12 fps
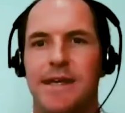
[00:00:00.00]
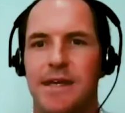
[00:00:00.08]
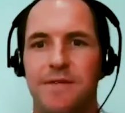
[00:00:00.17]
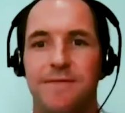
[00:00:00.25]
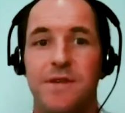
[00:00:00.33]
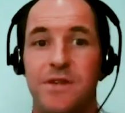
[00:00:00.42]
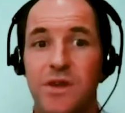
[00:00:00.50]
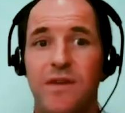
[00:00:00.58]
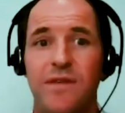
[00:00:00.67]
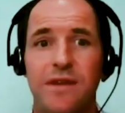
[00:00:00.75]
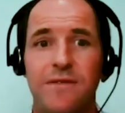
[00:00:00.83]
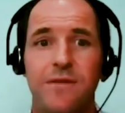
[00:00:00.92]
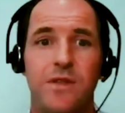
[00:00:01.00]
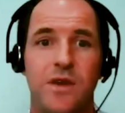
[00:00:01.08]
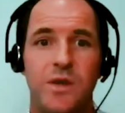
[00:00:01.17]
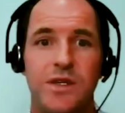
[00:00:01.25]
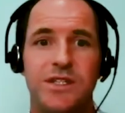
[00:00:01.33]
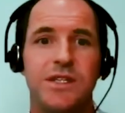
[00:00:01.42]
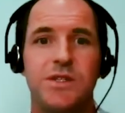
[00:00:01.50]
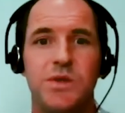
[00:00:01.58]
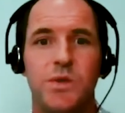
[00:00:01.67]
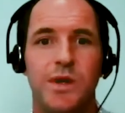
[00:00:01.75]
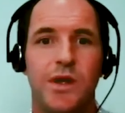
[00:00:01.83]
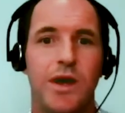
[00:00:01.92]
if you do have any further
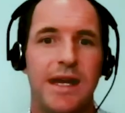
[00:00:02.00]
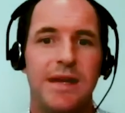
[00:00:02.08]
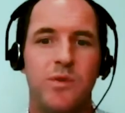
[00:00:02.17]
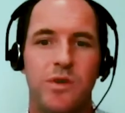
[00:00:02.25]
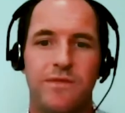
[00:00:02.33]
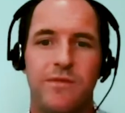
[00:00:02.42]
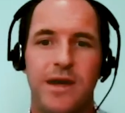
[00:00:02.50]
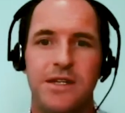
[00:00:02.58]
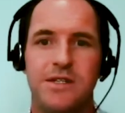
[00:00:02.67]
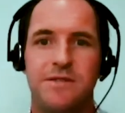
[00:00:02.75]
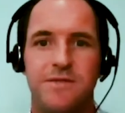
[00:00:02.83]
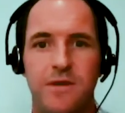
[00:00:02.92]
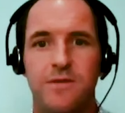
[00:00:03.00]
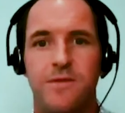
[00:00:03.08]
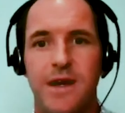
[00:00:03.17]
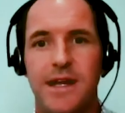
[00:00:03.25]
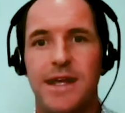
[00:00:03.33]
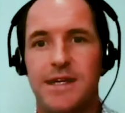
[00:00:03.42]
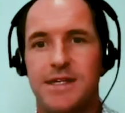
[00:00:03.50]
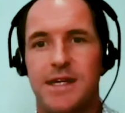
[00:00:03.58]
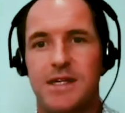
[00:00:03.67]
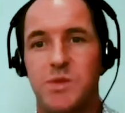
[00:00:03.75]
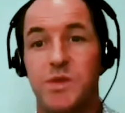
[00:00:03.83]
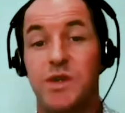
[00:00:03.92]
questions or would like any more information, feel free to get in
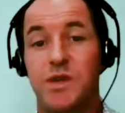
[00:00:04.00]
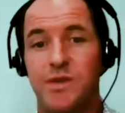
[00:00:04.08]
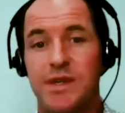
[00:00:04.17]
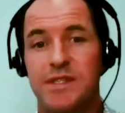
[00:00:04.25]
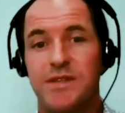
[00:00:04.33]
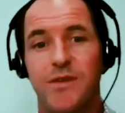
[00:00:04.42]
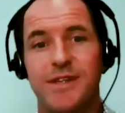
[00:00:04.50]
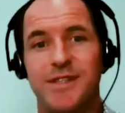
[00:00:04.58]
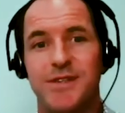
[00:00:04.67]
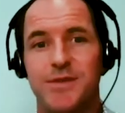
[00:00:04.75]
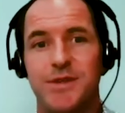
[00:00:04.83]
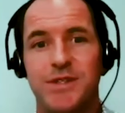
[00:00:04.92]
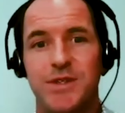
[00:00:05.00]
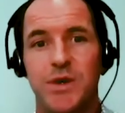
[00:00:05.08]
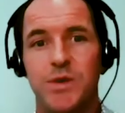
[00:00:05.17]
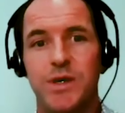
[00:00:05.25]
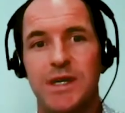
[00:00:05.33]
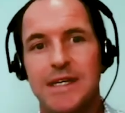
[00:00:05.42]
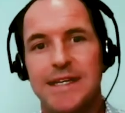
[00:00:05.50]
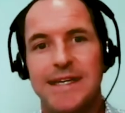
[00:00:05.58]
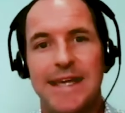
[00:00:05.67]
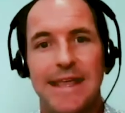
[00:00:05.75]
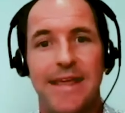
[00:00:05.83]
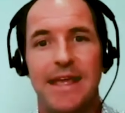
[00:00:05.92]
touch with your careers advisor through your school
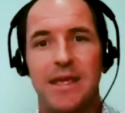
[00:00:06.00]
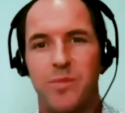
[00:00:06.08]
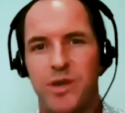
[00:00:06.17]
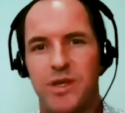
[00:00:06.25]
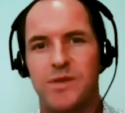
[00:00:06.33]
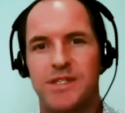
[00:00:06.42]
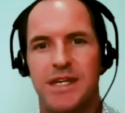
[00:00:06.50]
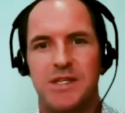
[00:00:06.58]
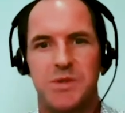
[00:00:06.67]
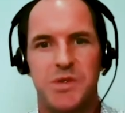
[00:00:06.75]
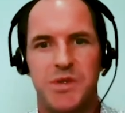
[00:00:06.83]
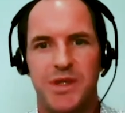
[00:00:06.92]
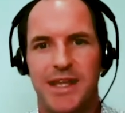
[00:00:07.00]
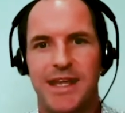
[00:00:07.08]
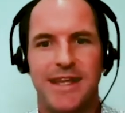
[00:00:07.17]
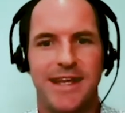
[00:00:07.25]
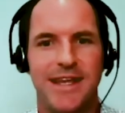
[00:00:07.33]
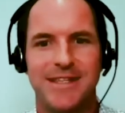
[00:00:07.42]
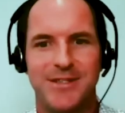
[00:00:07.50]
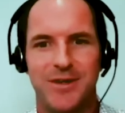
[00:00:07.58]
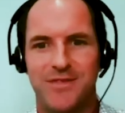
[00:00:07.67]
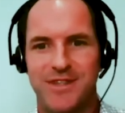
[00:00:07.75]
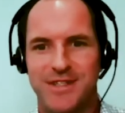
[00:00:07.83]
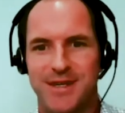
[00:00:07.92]
and they can put you in touch with your Lincoln
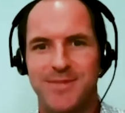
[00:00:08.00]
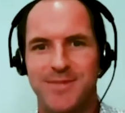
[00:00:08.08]
liaison officer.